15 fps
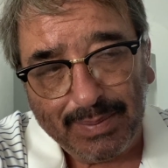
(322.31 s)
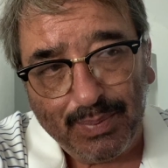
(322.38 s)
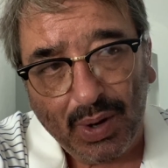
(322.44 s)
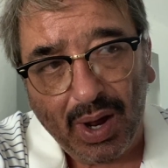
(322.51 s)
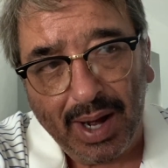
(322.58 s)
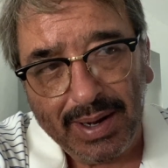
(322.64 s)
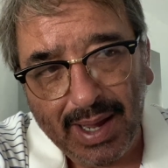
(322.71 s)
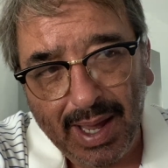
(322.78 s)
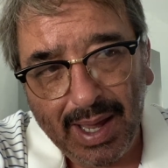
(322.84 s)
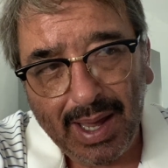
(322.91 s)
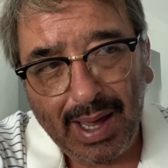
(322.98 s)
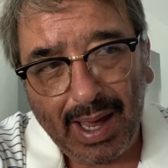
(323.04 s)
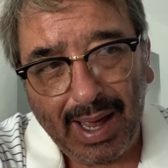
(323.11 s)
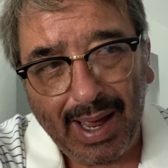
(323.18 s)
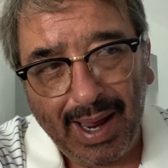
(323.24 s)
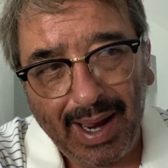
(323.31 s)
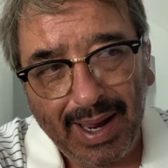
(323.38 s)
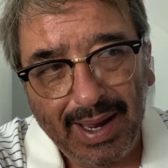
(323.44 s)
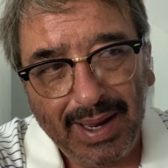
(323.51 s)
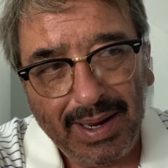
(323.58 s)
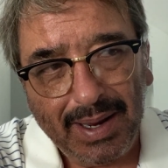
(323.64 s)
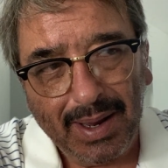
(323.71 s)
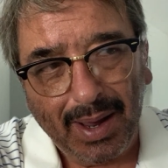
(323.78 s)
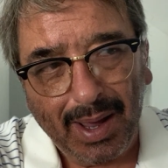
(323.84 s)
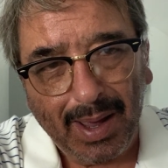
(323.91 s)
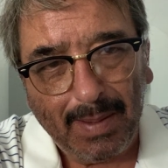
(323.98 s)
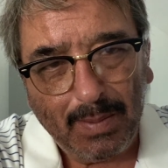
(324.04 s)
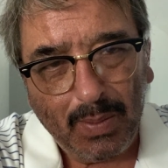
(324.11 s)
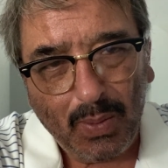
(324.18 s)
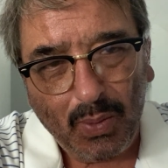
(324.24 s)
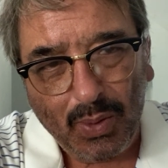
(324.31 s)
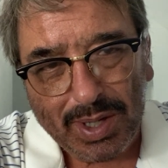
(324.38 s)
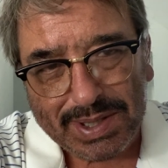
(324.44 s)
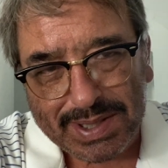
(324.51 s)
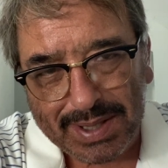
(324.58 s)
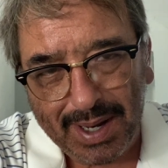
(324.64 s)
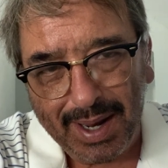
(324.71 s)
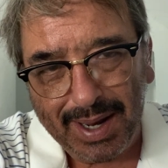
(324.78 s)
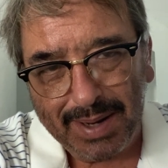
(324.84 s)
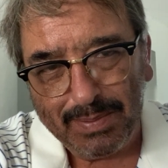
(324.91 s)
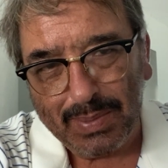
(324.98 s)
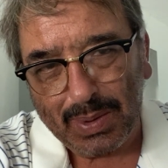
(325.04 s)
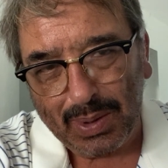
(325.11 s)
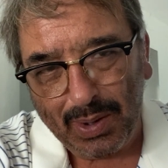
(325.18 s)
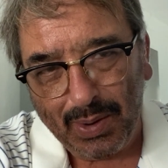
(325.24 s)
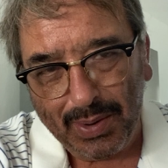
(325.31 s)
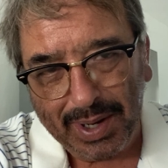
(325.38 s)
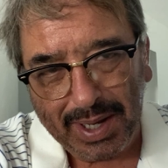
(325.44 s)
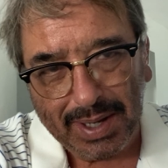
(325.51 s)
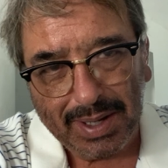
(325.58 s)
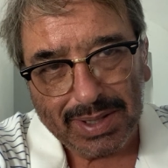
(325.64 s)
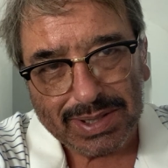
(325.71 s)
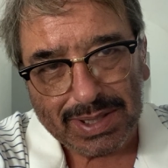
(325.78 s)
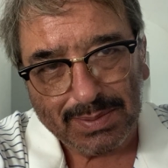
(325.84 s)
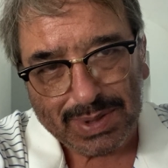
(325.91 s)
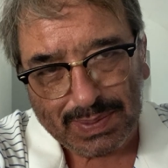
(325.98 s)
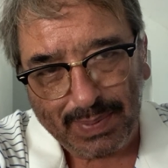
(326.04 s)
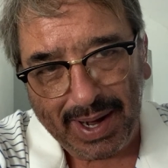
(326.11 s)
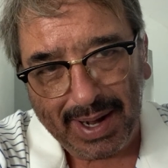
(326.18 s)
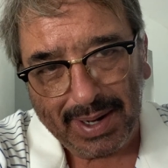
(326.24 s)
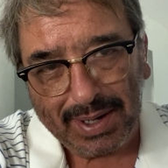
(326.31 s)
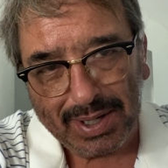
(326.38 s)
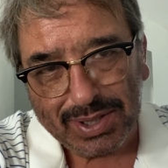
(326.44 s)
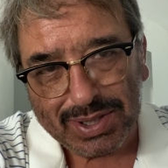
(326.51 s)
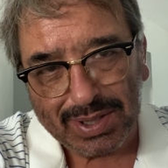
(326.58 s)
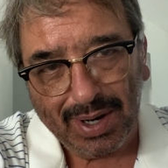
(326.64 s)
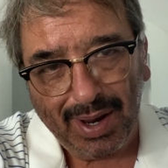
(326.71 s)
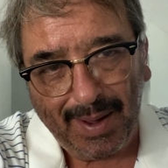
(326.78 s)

But I would say learning some Spanish,